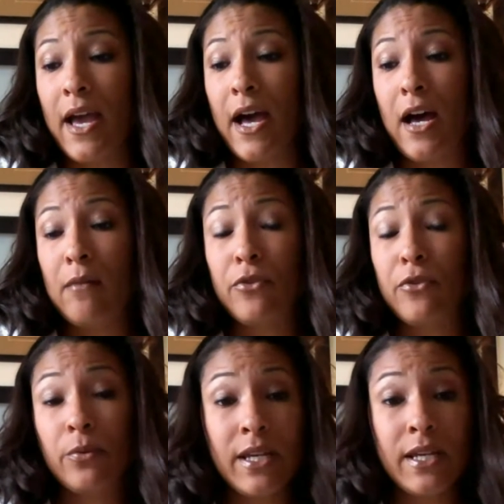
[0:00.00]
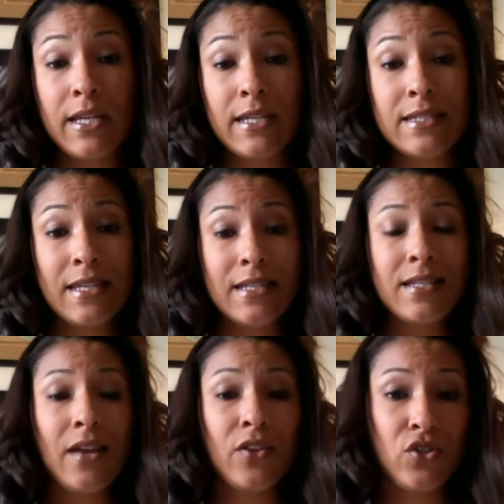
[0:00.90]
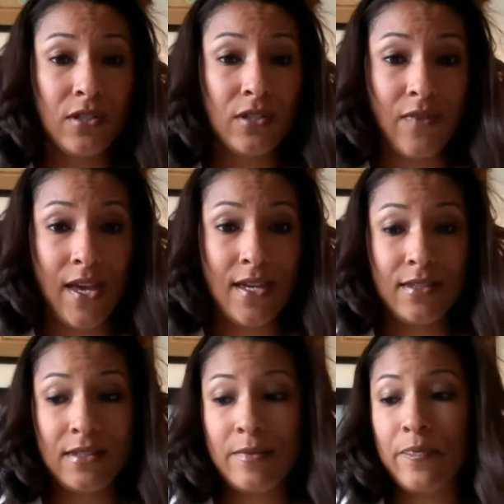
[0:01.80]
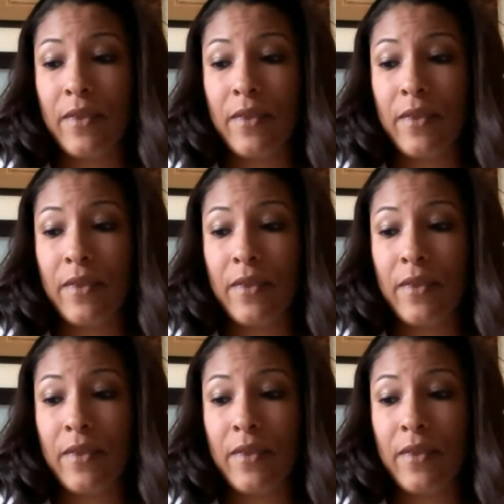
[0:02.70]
3 is the intelligence phase.